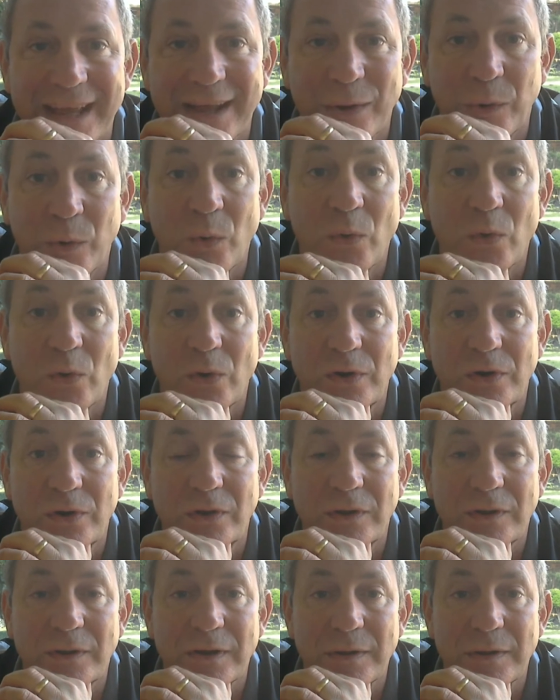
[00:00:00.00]
or
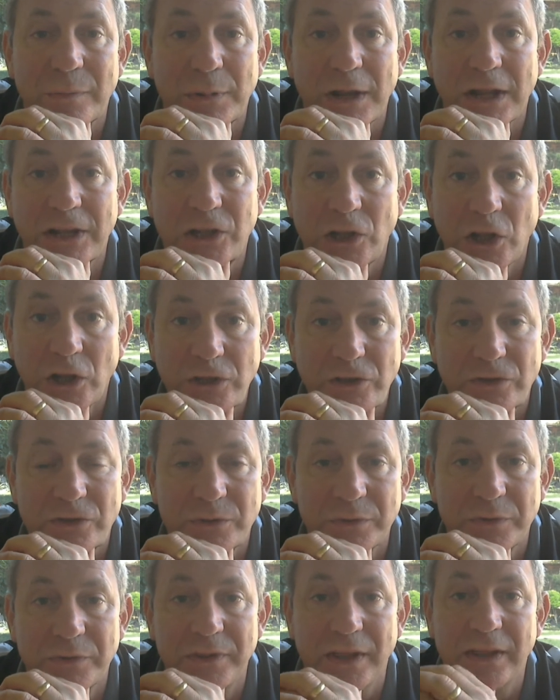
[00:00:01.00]
blood
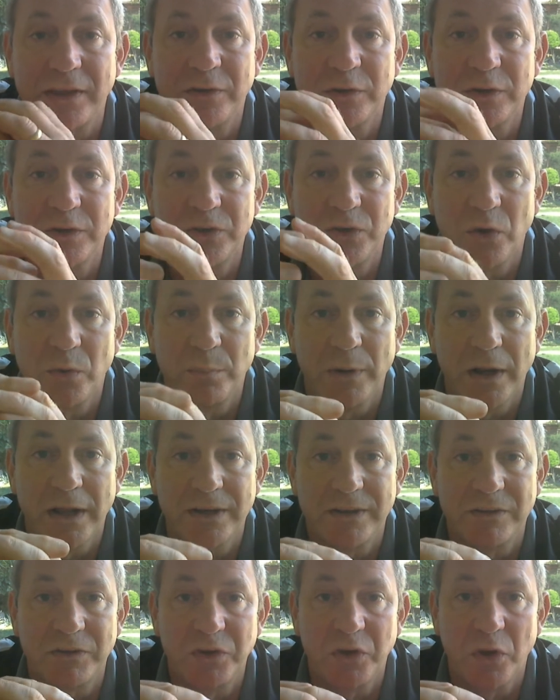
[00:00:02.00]
clots, with your
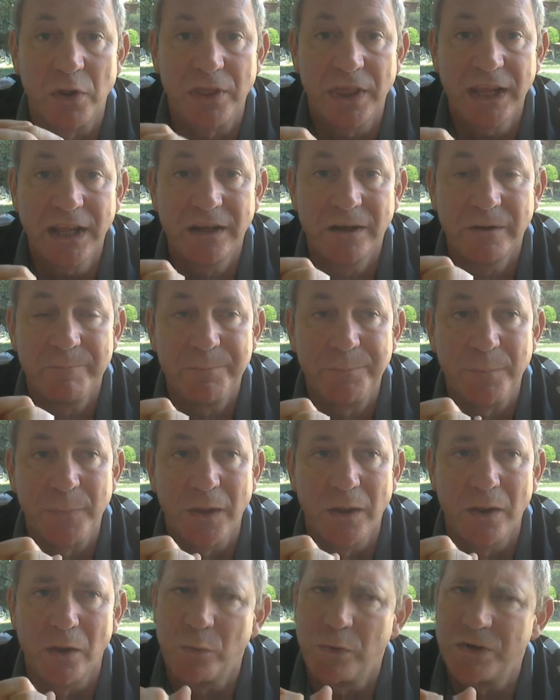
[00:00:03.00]
blood too thick,
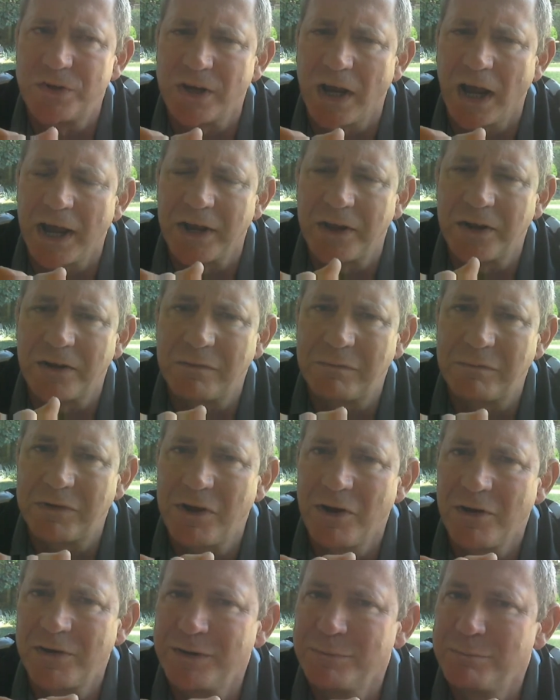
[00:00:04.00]
which I
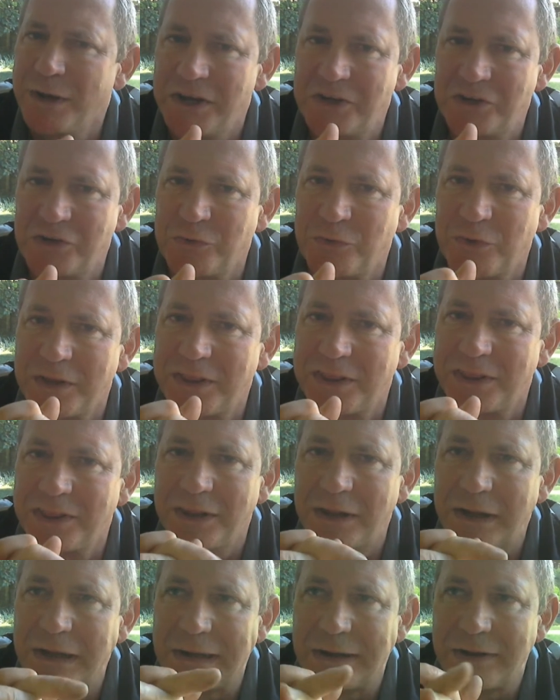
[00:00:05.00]
can't imagine with
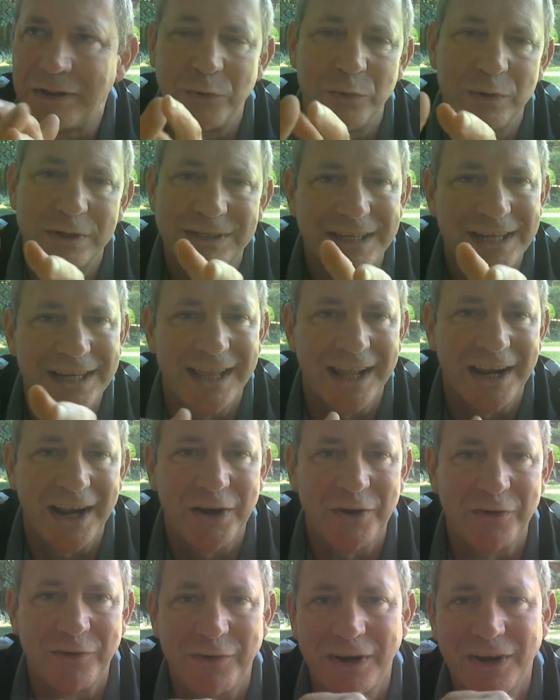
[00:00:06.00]
the whiskey that
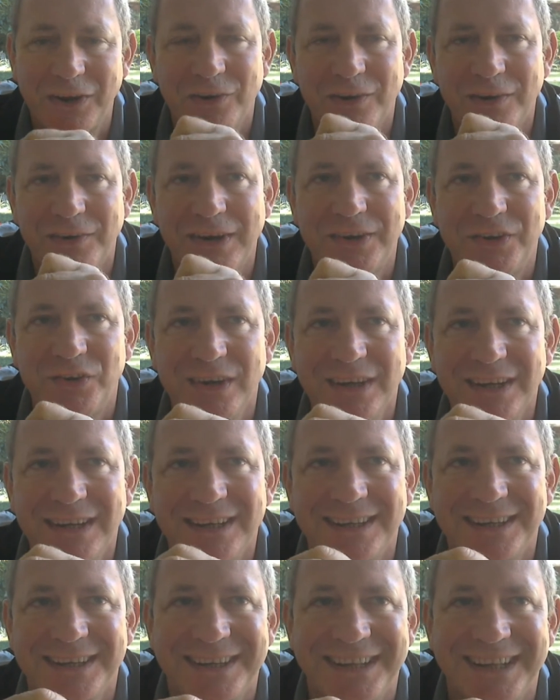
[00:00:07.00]
I regularly
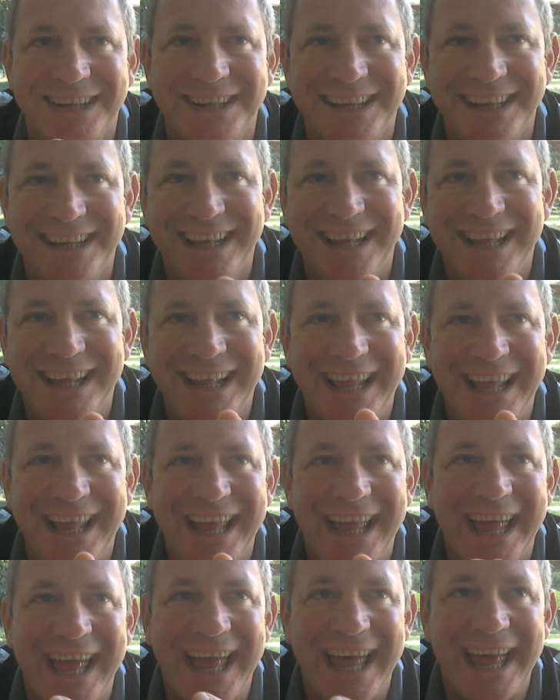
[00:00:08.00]
drink,
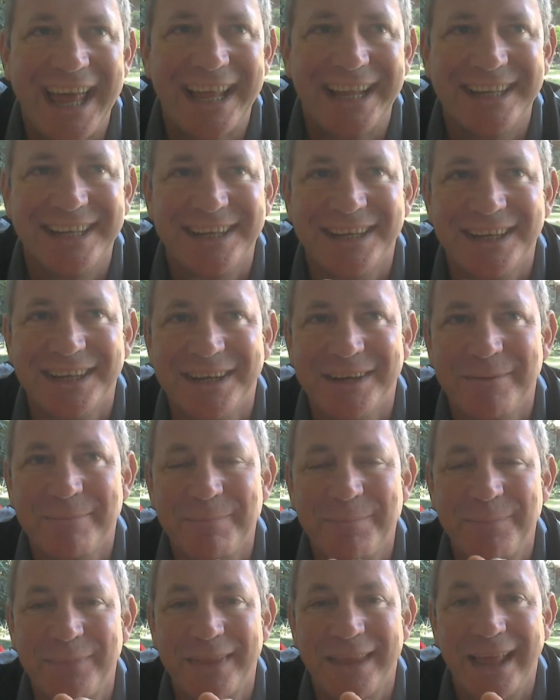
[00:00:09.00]
and
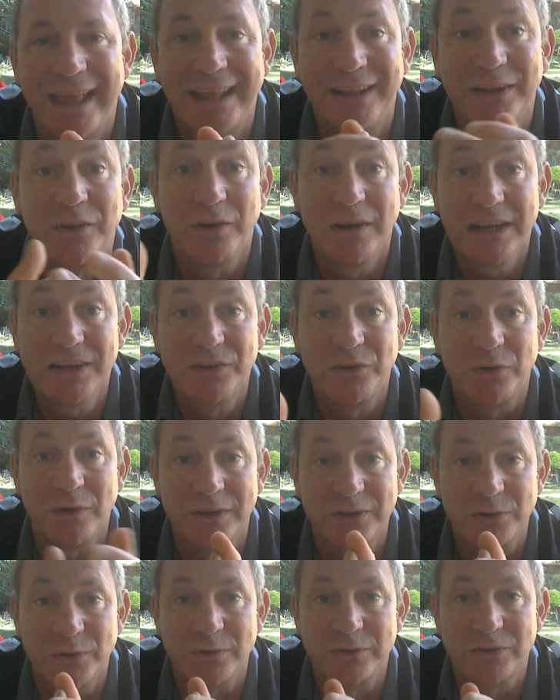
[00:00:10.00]
cholesterol
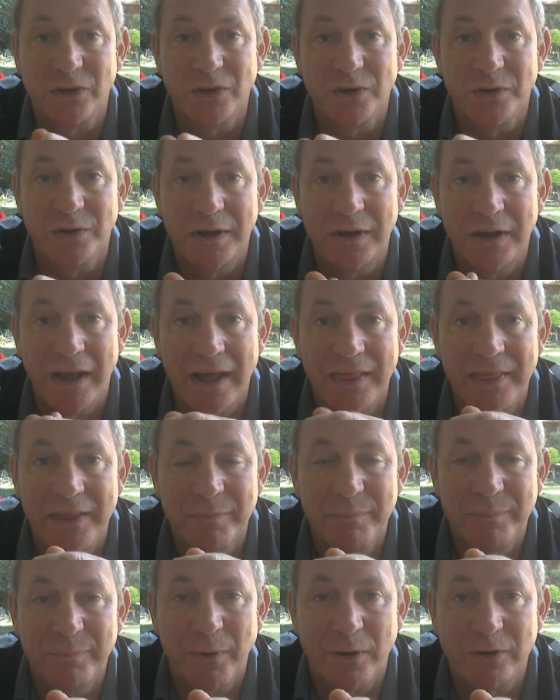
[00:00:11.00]
is also another
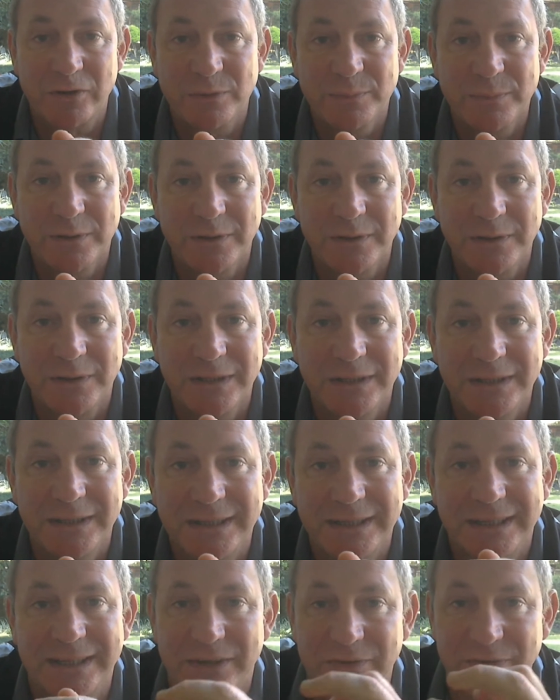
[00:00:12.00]
possible
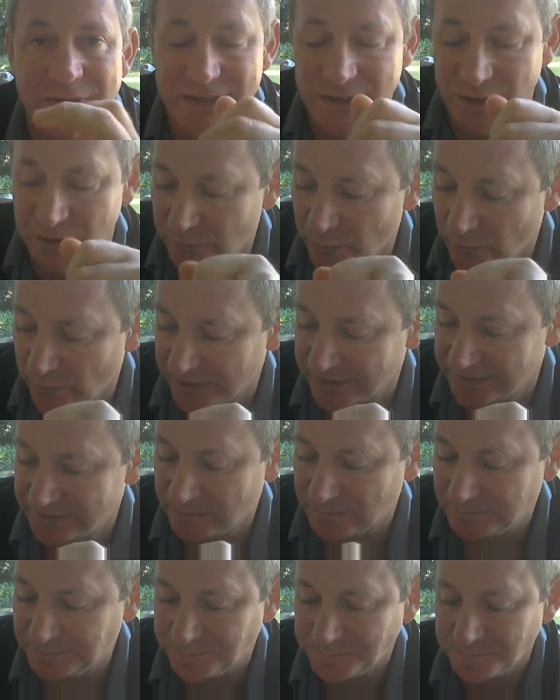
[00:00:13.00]
reason for
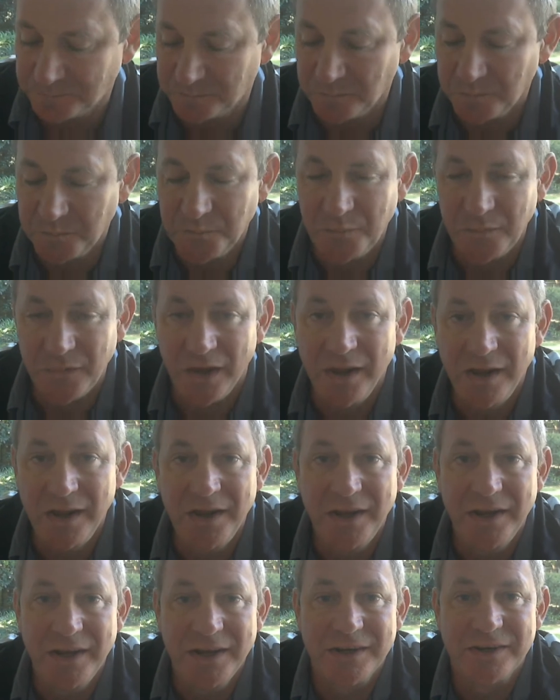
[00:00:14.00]
this.
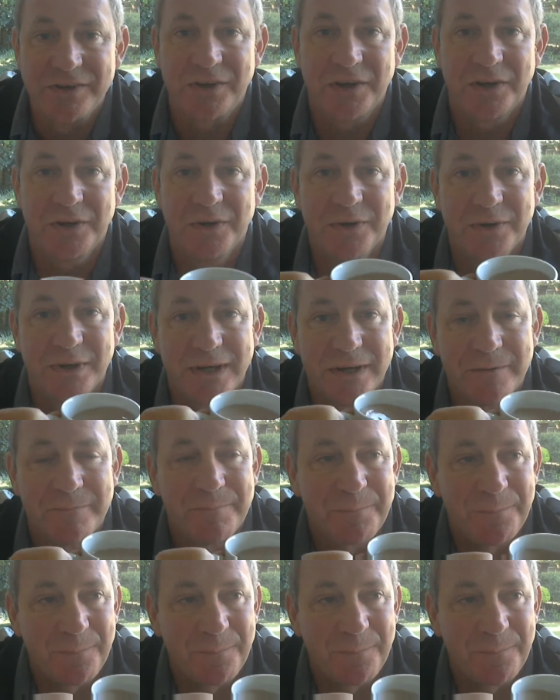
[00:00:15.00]
So